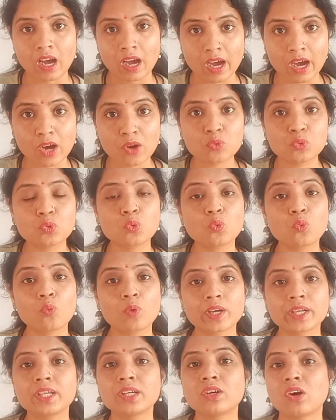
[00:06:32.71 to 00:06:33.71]
have to
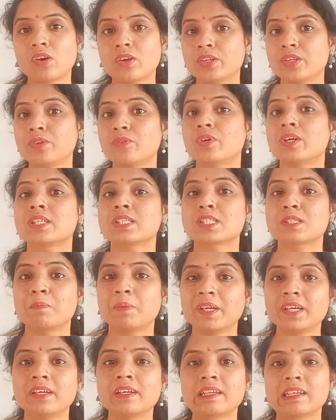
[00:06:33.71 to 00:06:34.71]
working on your
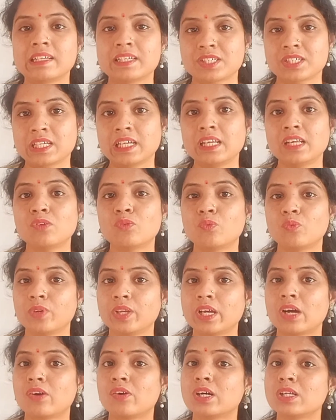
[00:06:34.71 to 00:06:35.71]
speaking English skill,
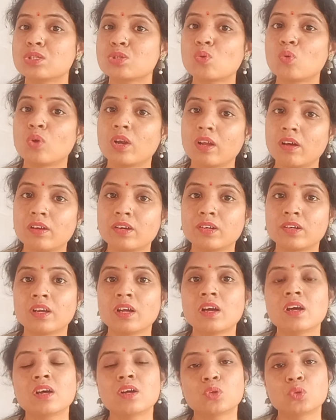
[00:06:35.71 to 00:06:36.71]
we have also learned
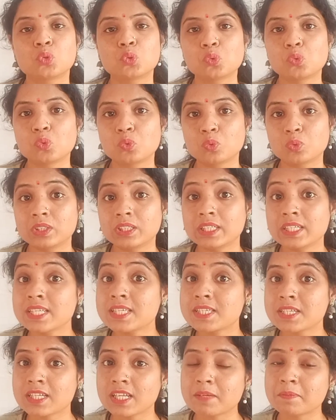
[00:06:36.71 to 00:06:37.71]
to
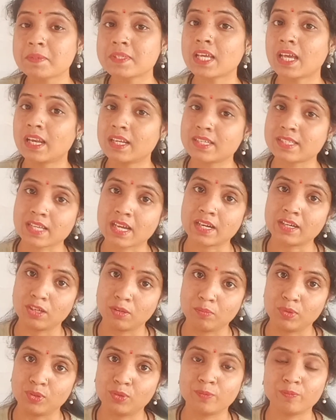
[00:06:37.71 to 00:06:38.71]
these steps
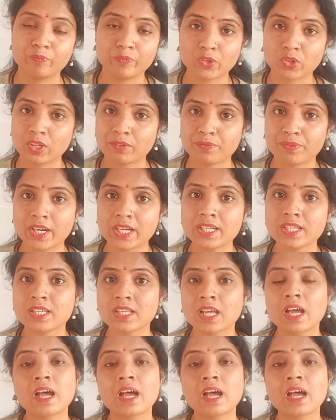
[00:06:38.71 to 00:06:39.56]
LSRW. Okay friends,